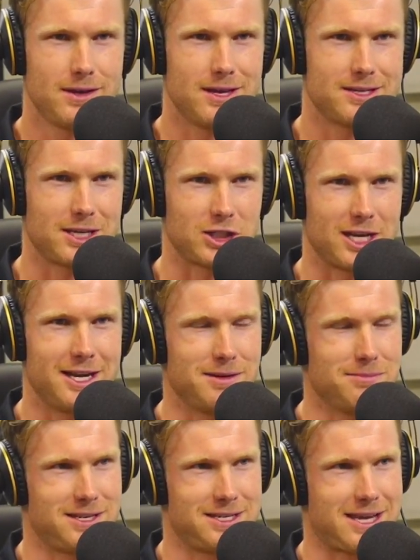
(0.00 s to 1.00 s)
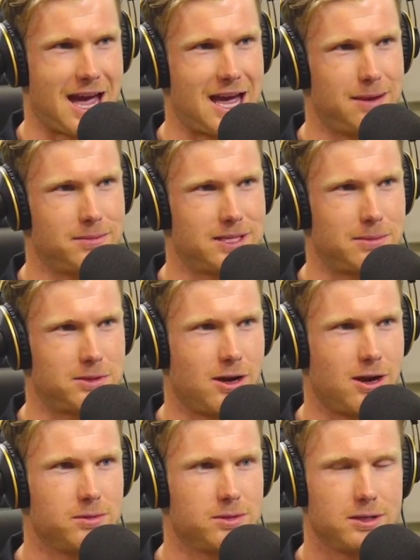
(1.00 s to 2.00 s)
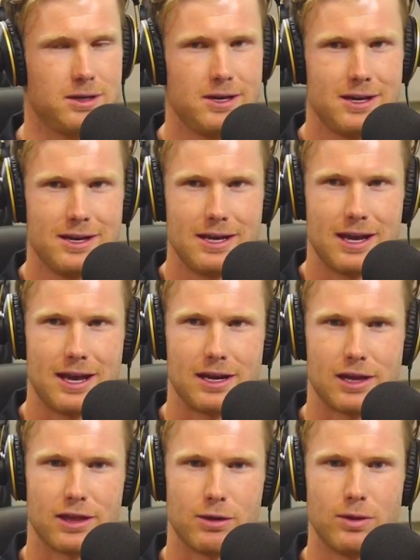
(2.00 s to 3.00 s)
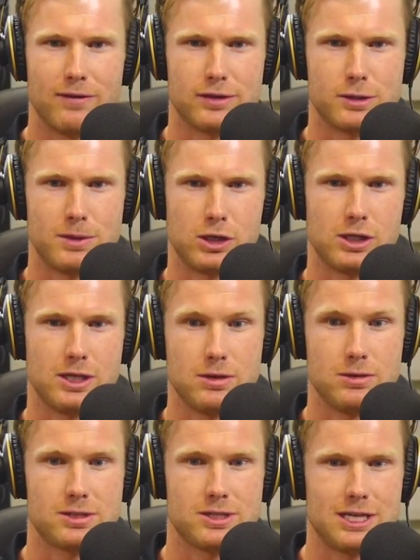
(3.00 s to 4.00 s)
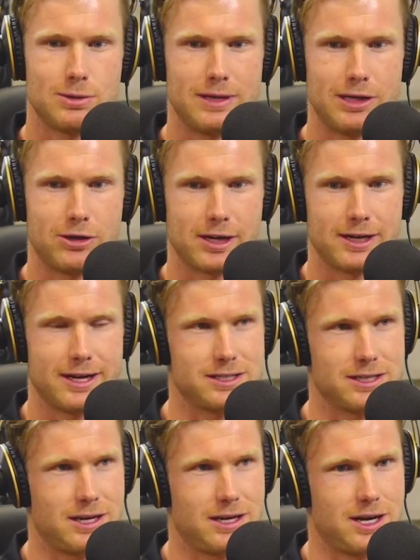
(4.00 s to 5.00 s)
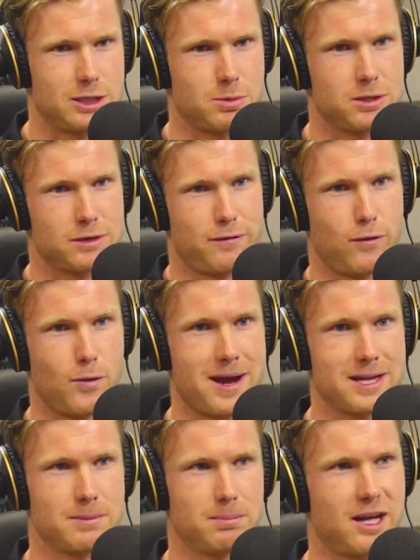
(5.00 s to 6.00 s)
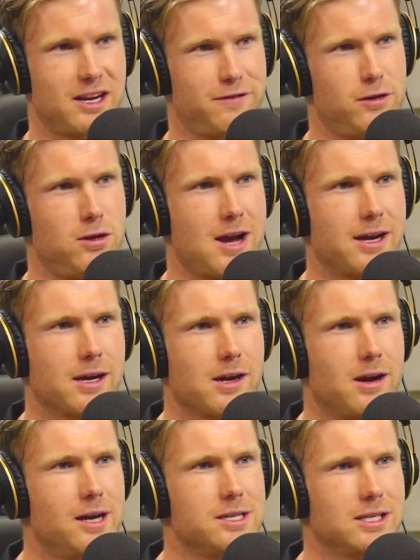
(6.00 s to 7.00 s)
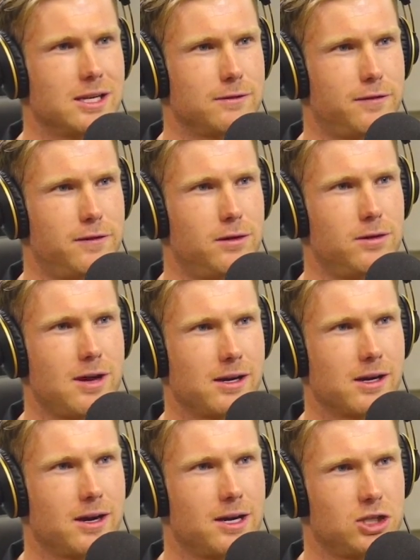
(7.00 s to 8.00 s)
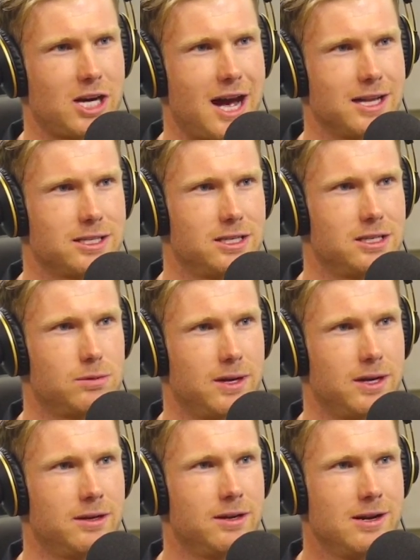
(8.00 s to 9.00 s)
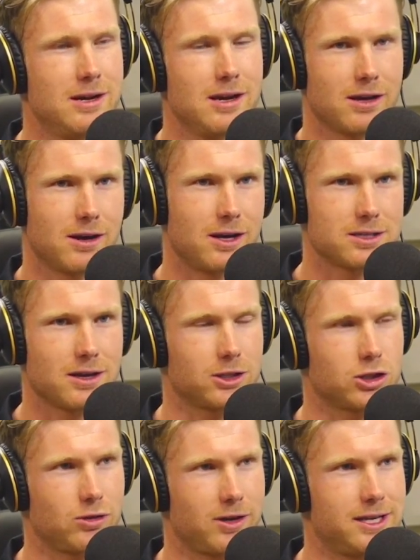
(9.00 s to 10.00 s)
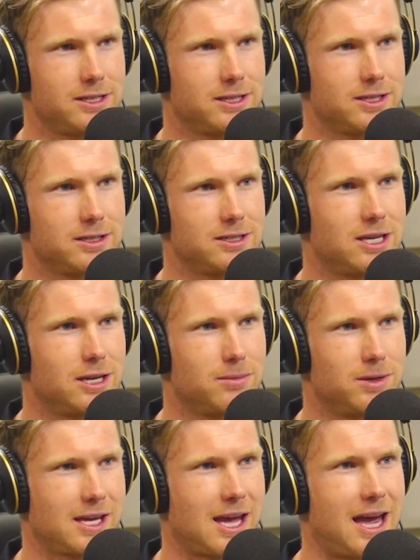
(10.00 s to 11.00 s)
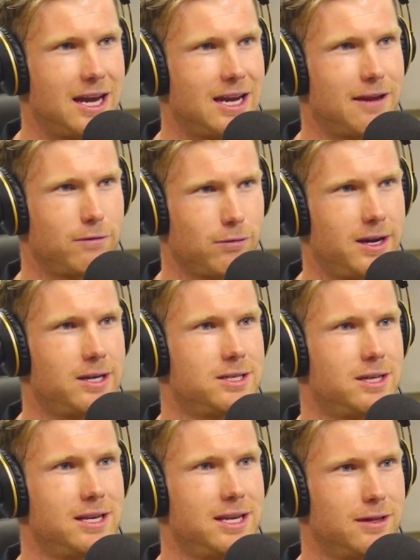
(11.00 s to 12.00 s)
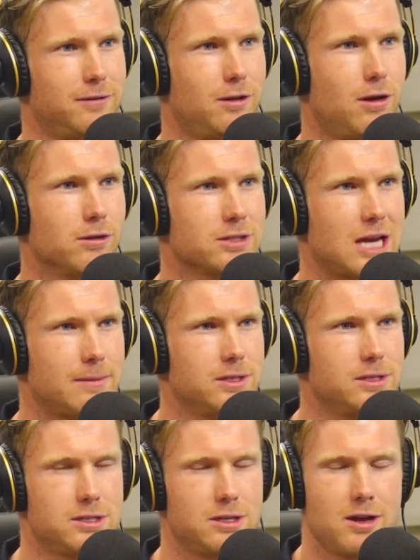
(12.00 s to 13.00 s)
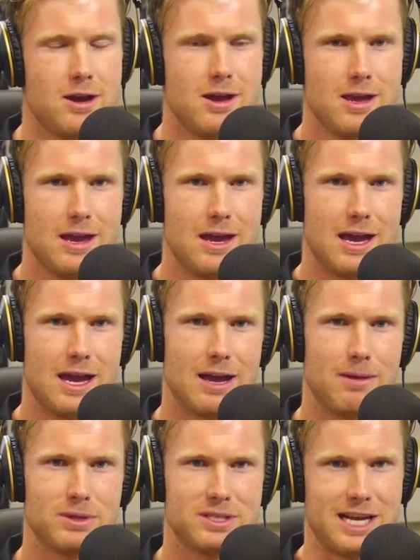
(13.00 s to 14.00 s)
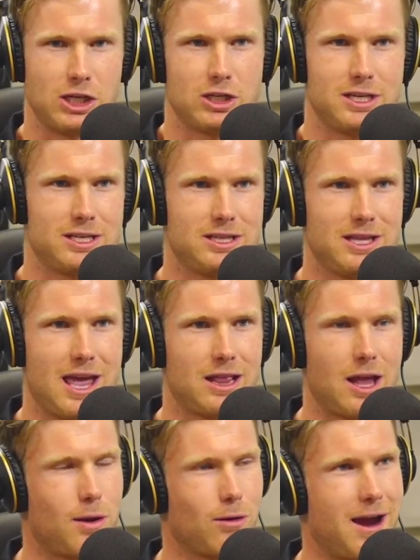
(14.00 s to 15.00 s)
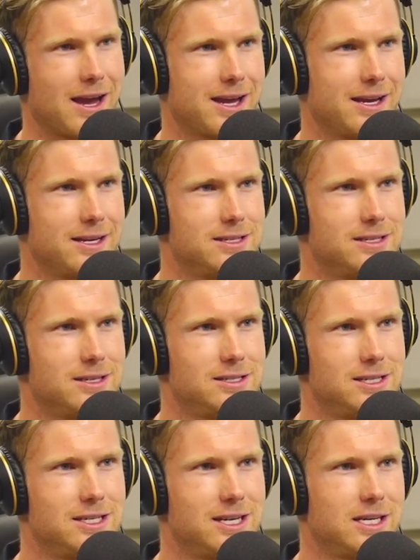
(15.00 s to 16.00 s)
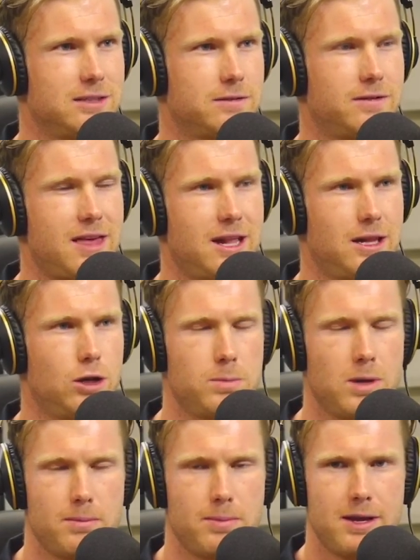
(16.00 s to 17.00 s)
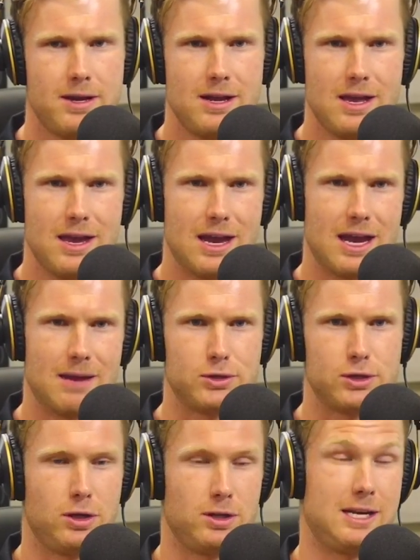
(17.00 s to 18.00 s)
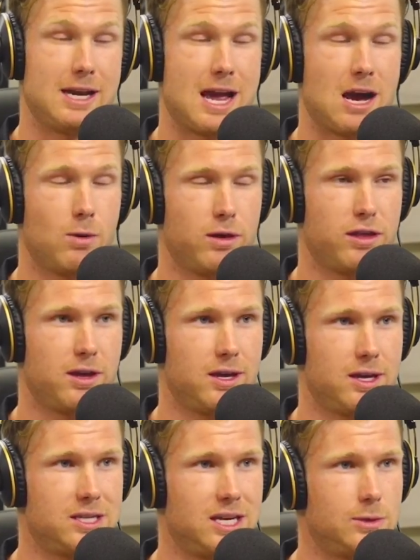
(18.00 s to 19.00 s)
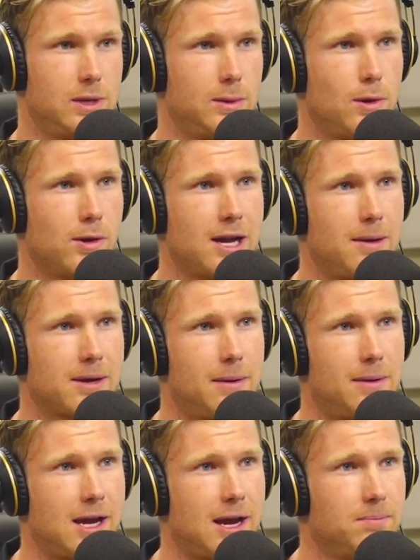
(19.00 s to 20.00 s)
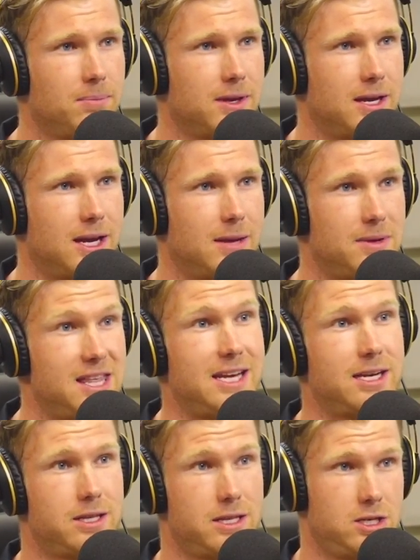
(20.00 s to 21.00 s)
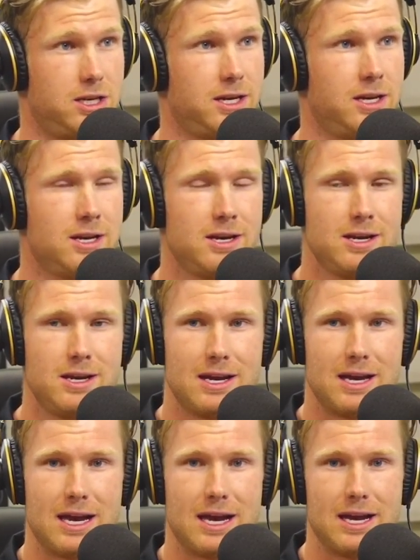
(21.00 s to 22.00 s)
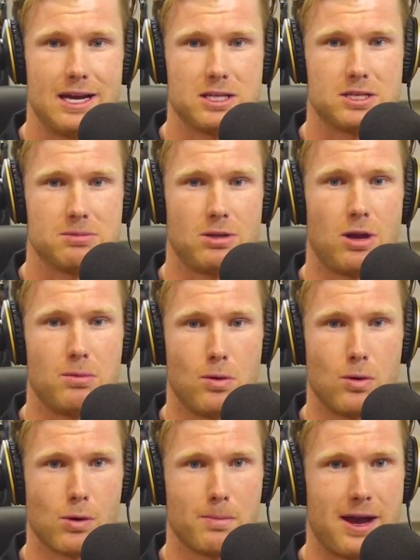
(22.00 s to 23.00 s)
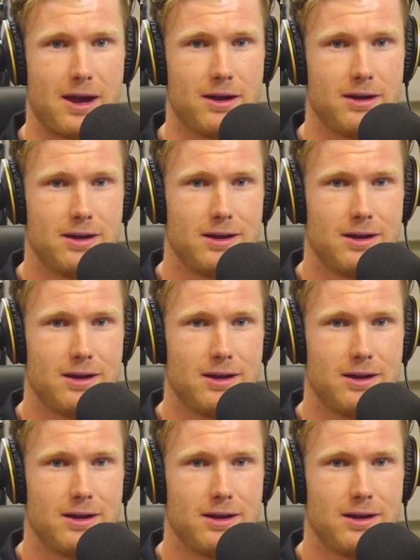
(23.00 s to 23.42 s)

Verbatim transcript: is such a hit and miss game sometimes, yeah, right. and and I think we've especially used T20 cricket as a, I suppose, a format to blood a few younger guys and give a few younger guys chances when guys like Trent and Tim and Kane have rests at the end of long summers. So um, potentially that lower ranking is, is indicative of that a little bit. But um, certainly now with a a T20 World Cup coming up um, at the end of this year, uh, it's a lot more about